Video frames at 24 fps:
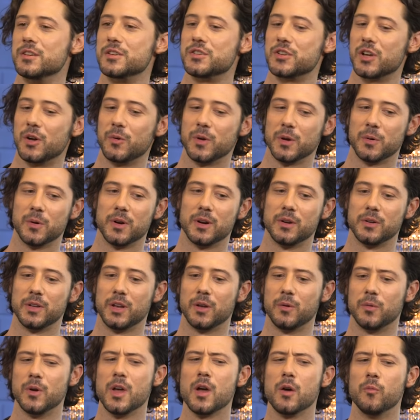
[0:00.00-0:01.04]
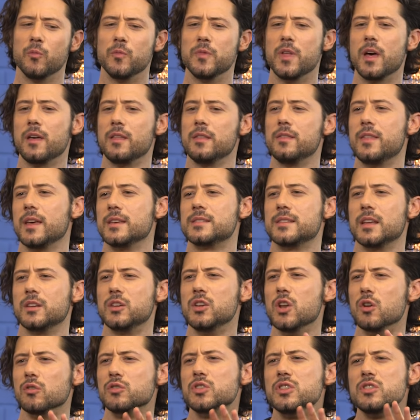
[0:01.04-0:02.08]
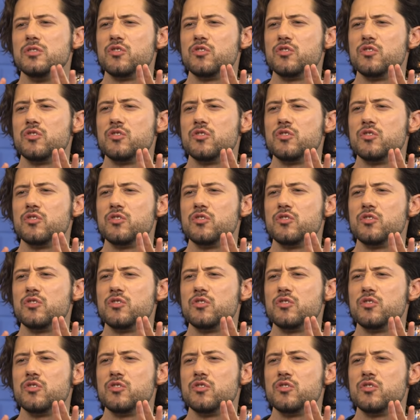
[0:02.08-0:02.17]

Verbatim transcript: in the show, we were, you know, they said, you know,